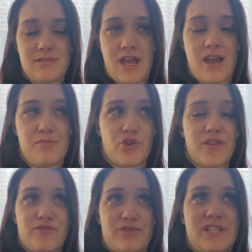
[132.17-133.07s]
I'm not
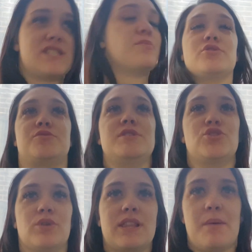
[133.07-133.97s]
even really supposed to be
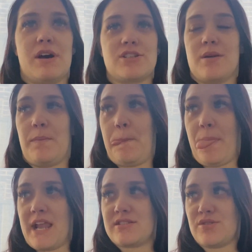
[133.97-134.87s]
doing that much. I'm
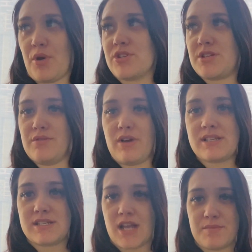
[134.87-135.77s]
supposed to be
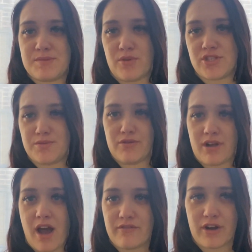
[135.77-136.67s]
resting, I'm supposed to be
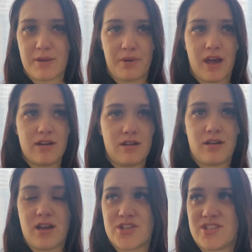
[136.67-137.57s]
recovering, but
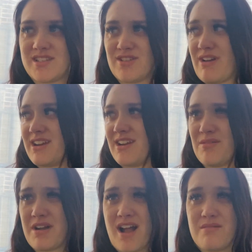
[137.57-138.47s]
I just sit around here. I'm
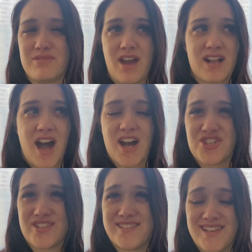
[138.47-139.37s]
like, I can't
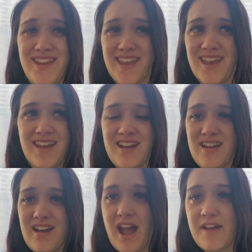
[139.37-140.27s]
just sit here.
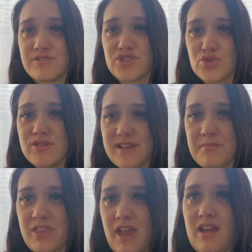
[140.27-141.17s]
I have to do
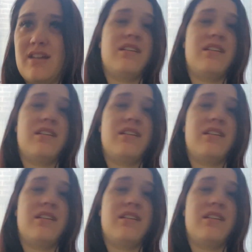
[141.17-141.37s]
something.